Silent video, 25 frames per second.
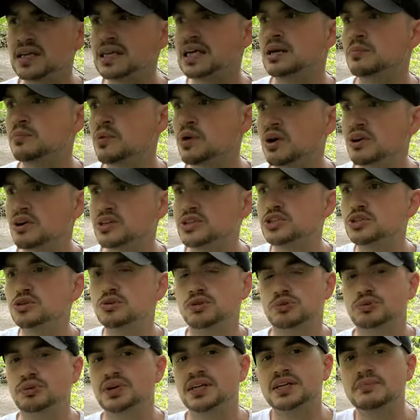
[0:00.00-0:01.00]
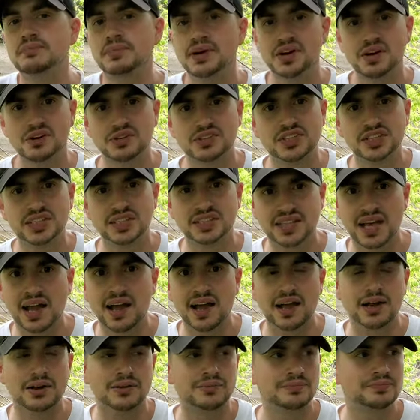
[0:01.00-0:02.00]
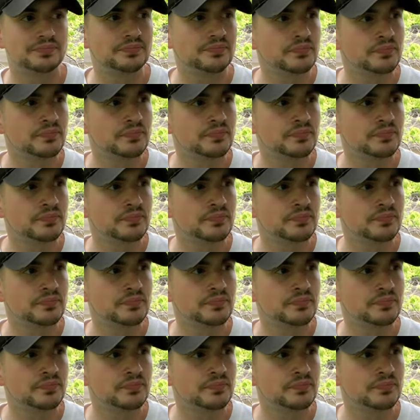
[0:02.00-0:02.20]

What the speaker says: and mark 2-3 demerits at a time.